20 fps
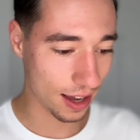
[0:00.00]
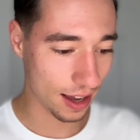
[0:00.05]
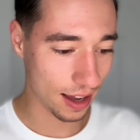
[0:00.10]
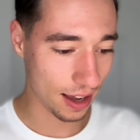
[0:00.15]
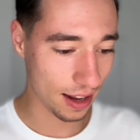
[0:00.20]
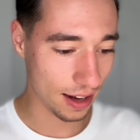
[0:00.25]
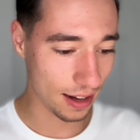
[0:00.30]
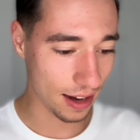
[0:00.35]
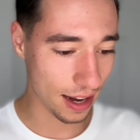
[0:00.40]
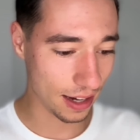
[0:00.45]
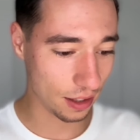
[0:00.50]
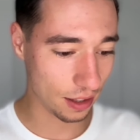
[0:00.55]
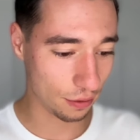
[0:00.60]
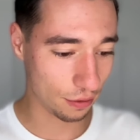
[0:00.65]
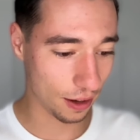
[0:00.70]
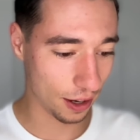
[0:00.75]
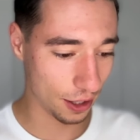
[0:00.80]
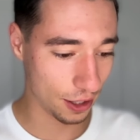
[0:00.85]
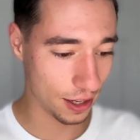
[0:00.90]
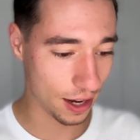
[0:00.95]
native
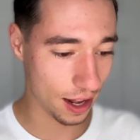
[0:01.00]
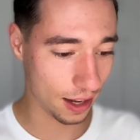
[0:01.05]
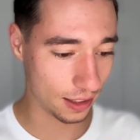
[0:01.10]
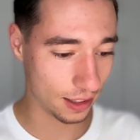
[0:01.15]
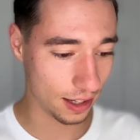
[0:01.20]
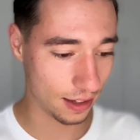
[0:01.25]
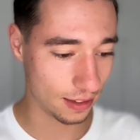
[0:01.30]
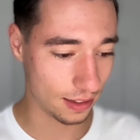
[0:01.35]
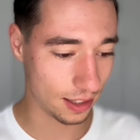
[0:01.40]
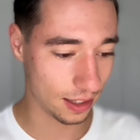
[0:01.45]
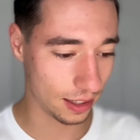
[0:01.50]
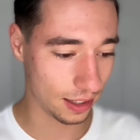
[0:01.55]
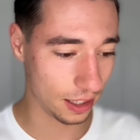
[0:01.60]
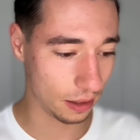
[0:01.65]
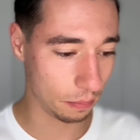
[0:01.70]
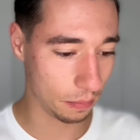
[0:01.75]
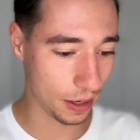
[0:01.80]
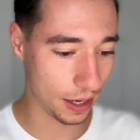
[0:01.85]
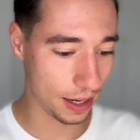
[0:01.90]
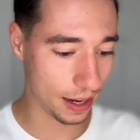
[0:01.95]
functionalities, delete
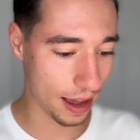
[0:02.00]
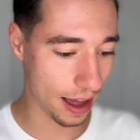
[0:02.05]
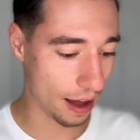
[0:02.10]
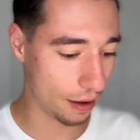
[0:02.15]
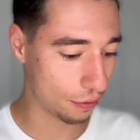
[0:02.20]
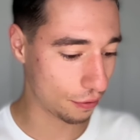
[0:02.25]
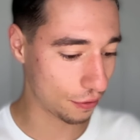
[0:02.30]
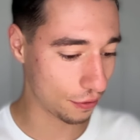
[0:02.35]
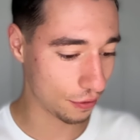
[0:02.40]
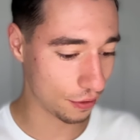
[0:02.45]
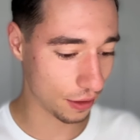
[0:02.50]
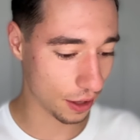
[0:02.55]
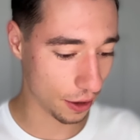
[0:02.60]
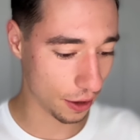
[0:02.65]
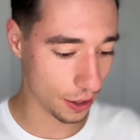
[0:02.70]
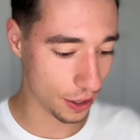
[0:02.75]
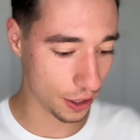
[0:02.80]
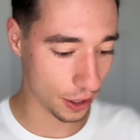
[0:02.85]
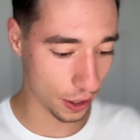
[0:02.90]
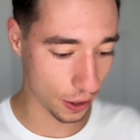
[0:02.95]
PDF. There
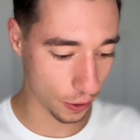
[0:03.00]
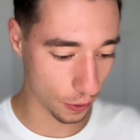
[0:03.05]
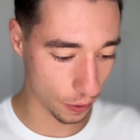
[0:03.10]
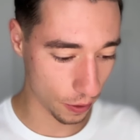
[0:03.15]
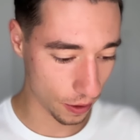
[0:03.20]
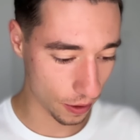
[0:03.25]
you go.